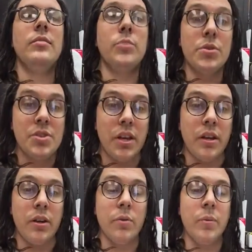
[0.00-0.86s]
more
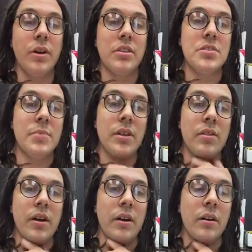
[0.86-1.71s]
scared. We wanted to be
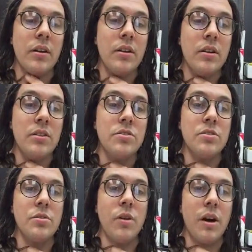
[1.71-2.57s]
there
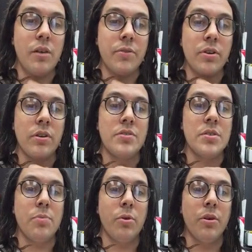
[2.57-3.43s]
to offer
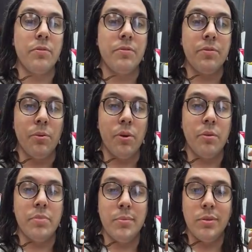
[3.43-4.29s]
support
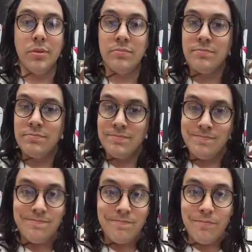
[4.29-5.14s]
for people
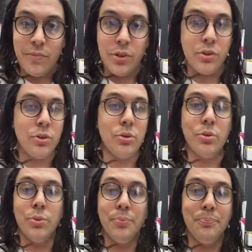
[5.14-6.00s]

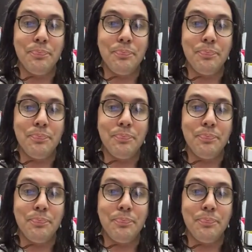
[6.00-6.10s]
who